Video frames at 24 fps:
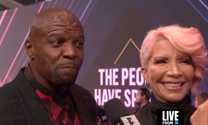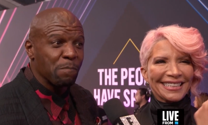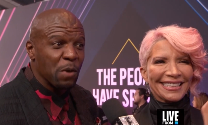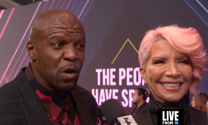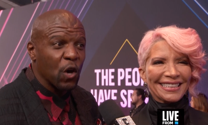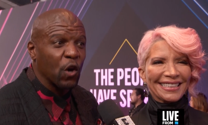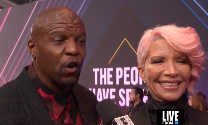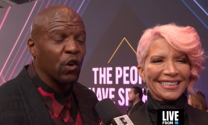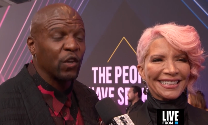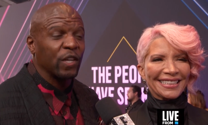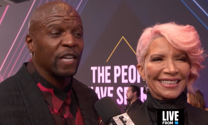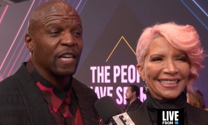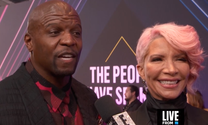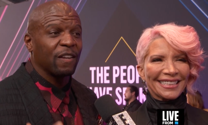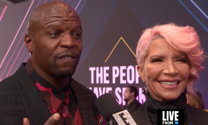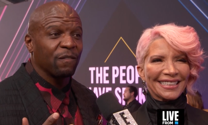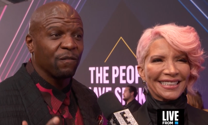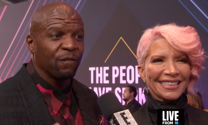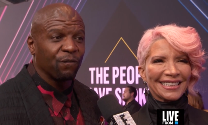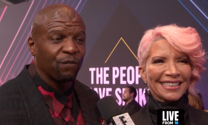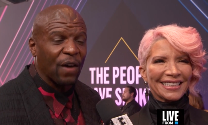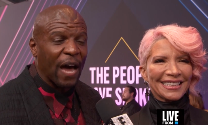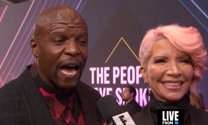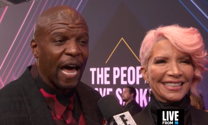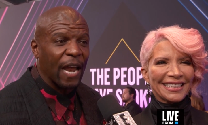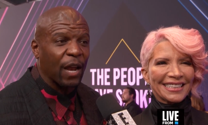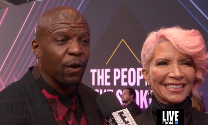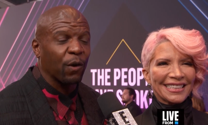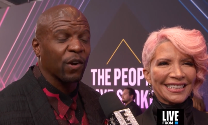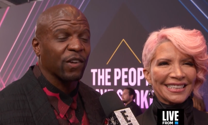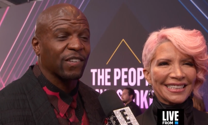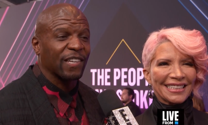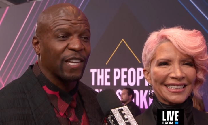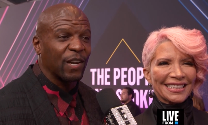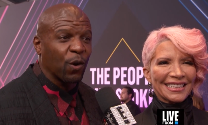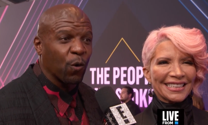Speaker 1: million
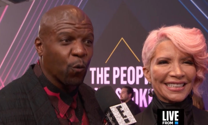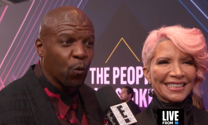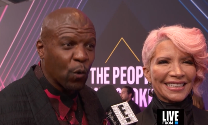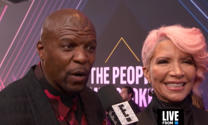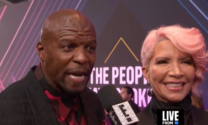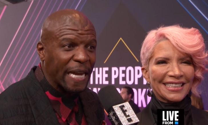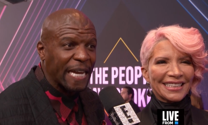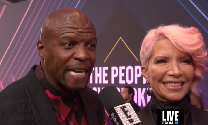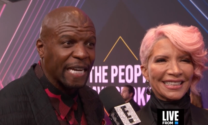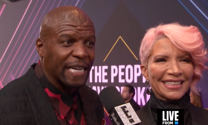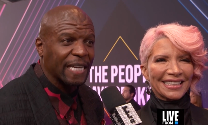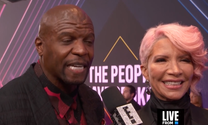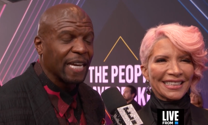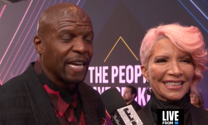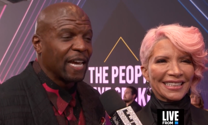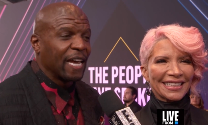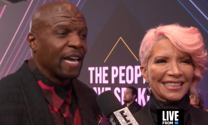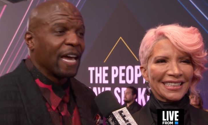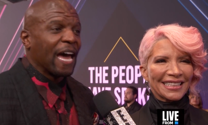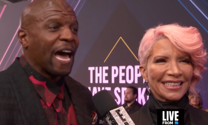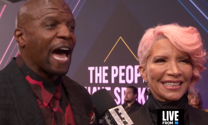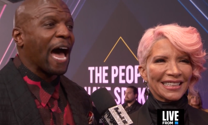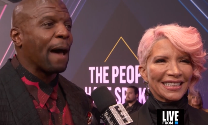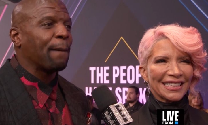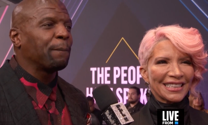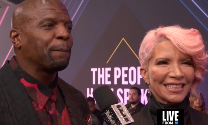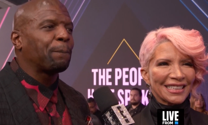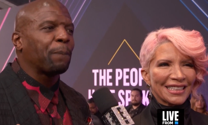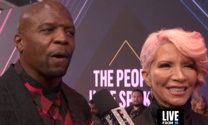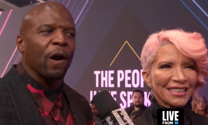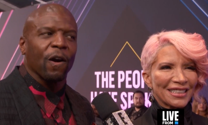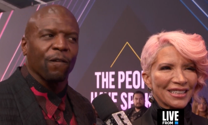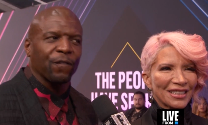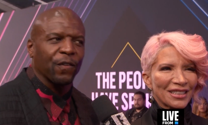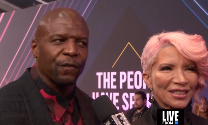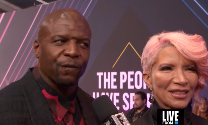followers in a week. I'm
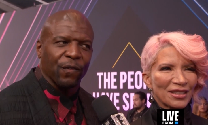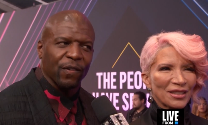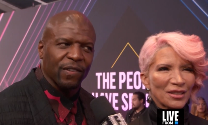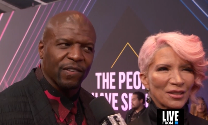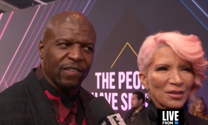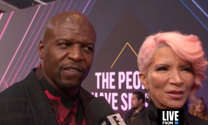perfect for